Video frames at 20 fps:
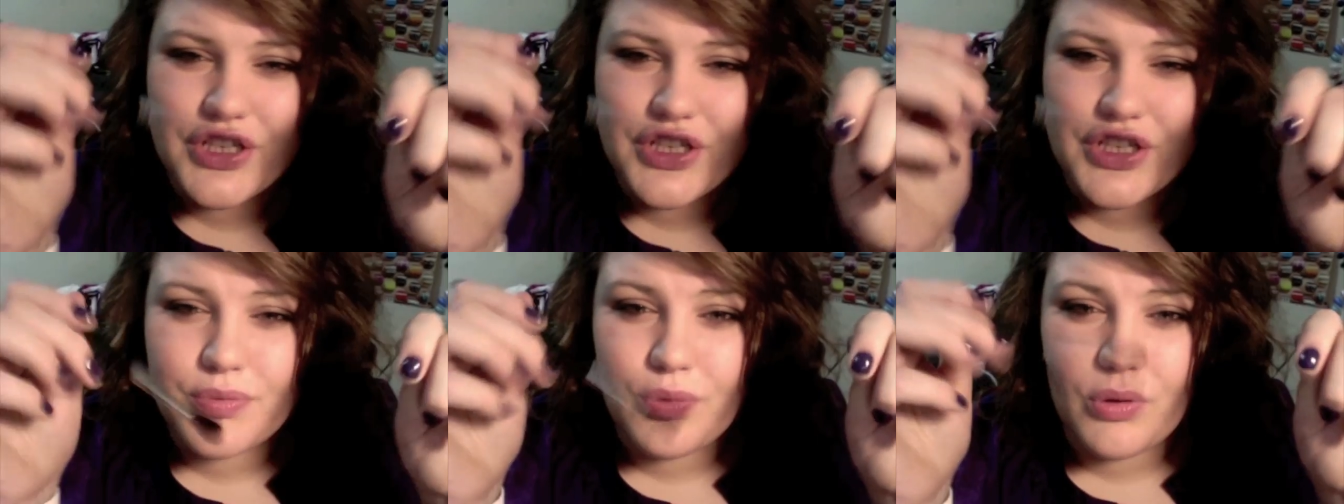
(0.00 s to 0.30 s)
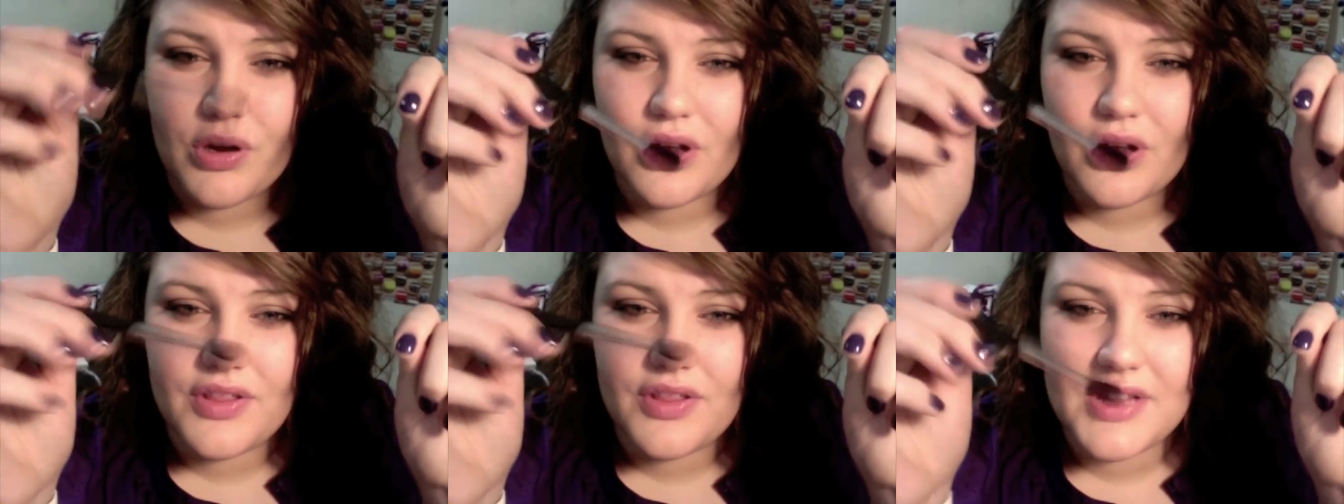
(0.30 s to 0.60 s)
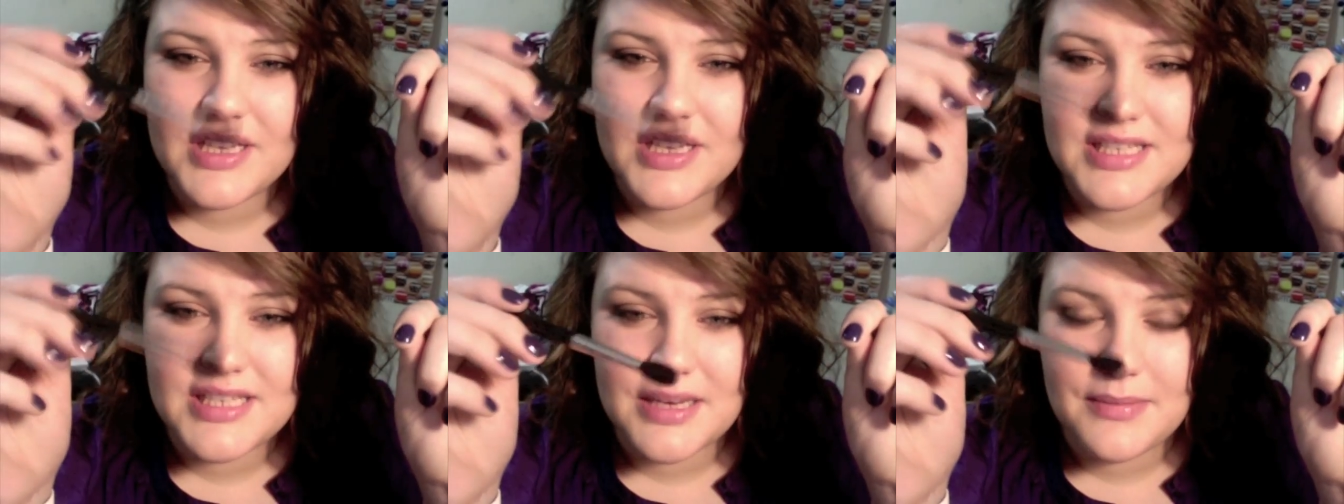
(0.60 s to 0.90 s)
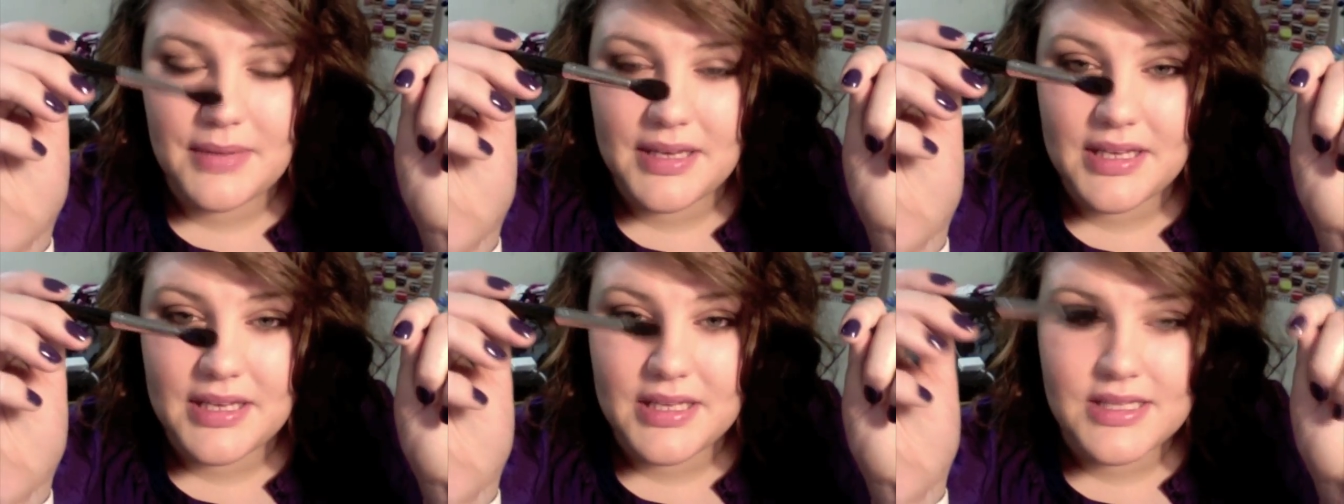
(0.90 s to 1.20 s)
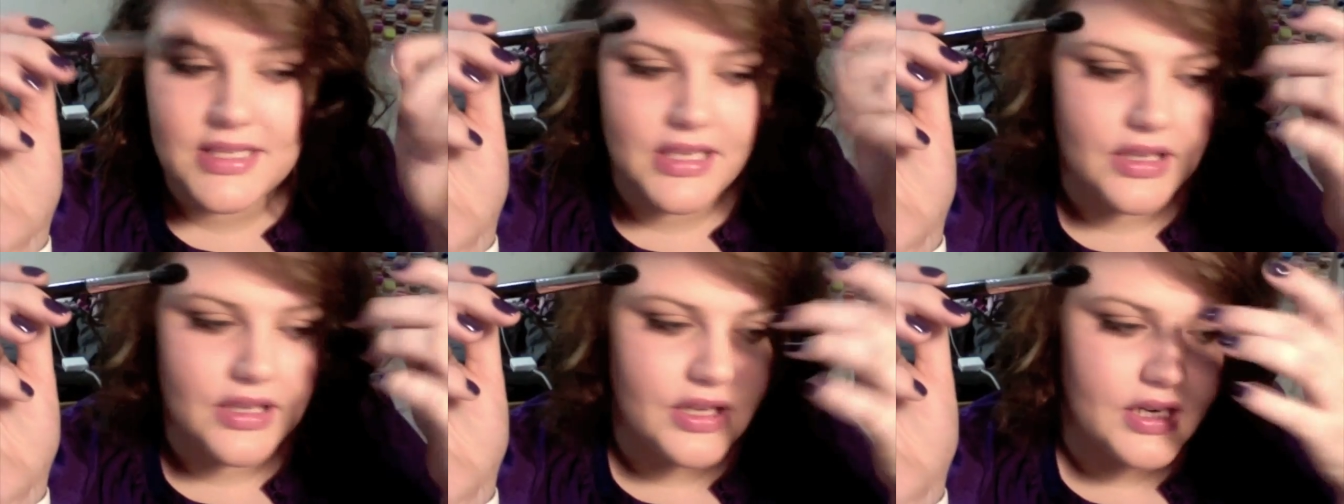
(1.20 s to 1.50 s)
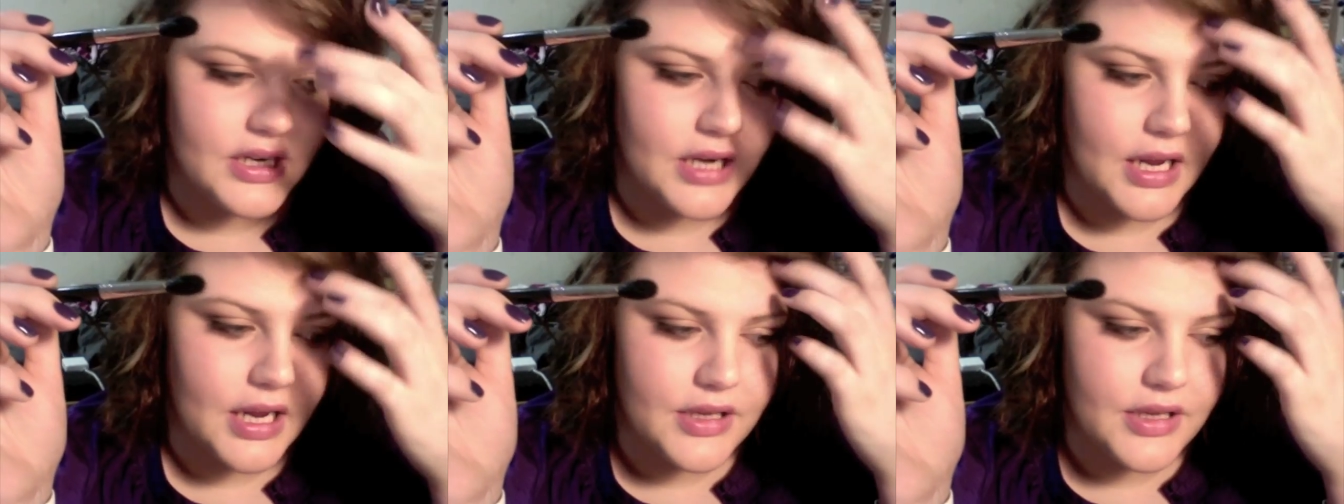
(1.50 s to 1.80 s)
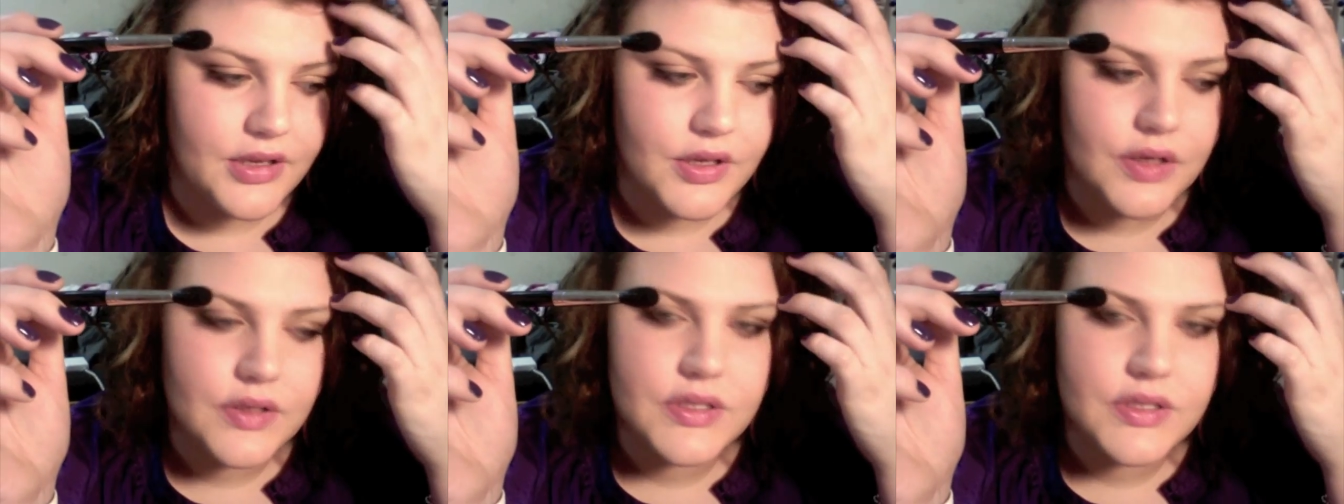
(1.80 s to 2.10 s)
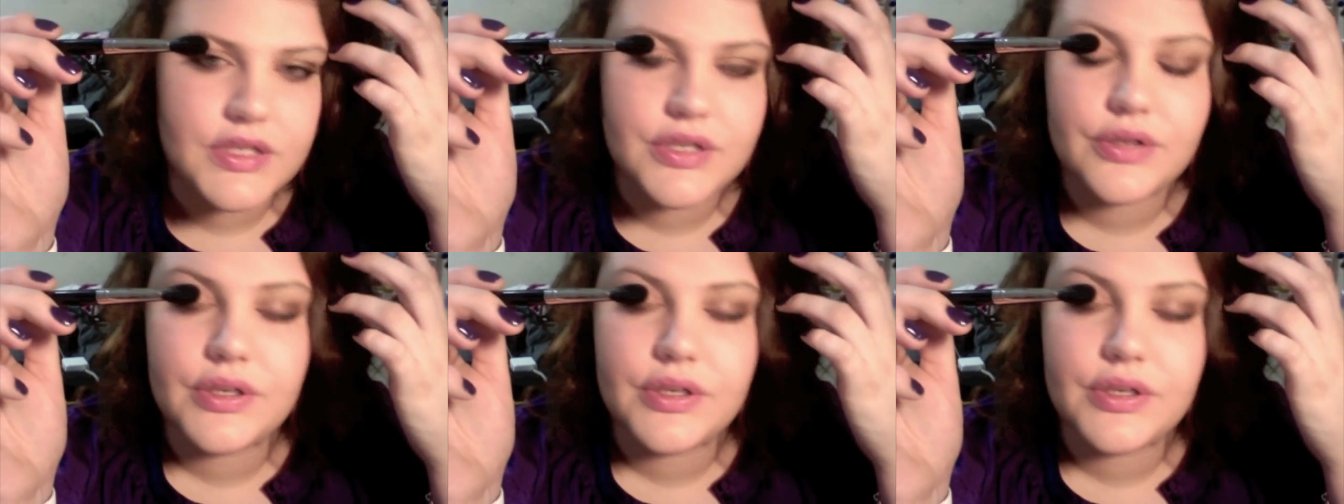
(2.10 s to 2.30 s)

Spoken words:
swirl this in my concealer, and I use